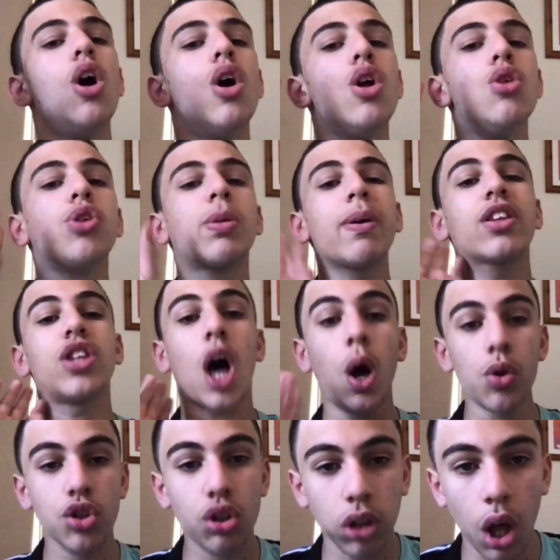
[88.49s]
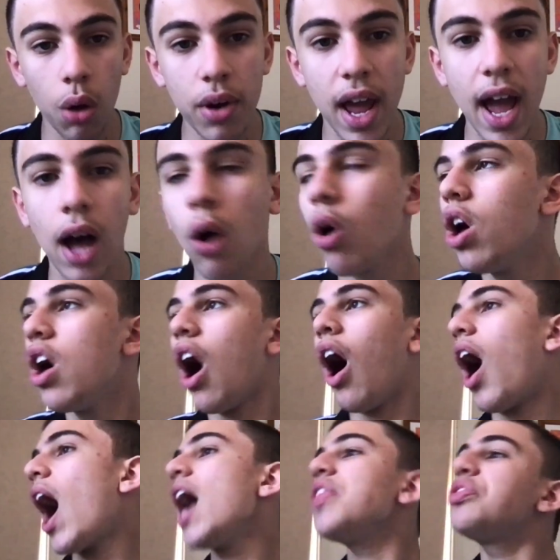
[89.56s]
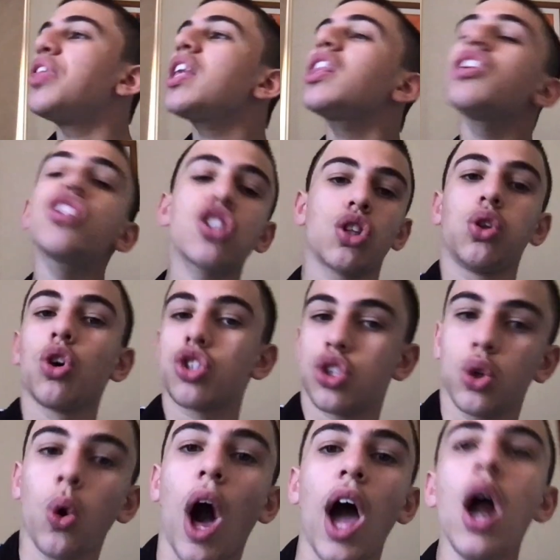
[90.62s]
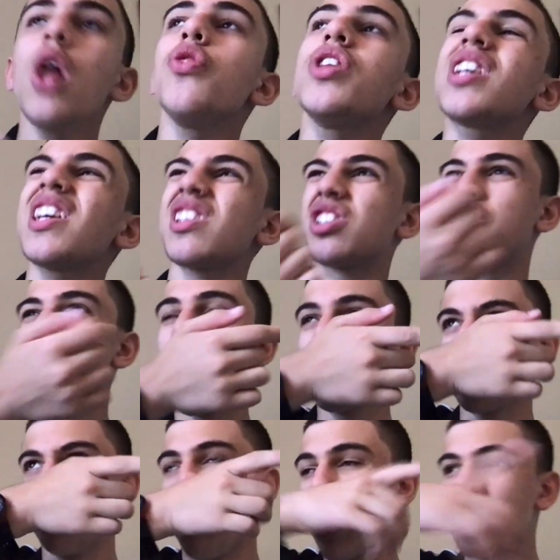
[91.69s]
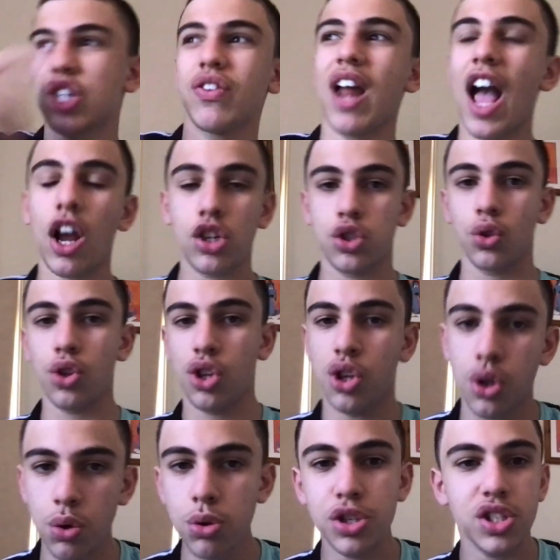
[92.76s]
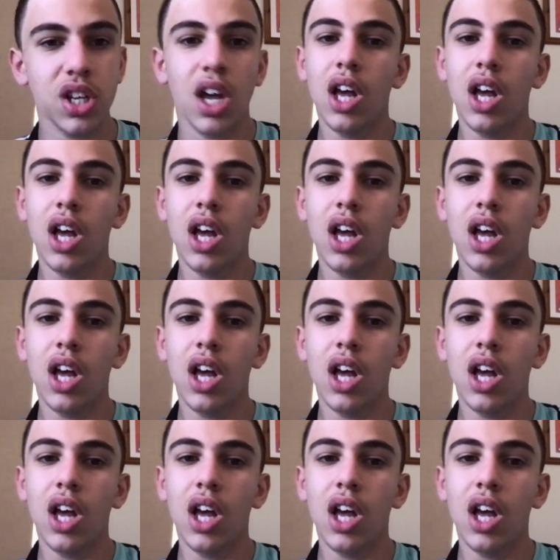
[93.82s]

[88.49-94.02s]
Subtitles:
You can make those glow now. I think this just looks cool. I don't think it serves much of an actual use.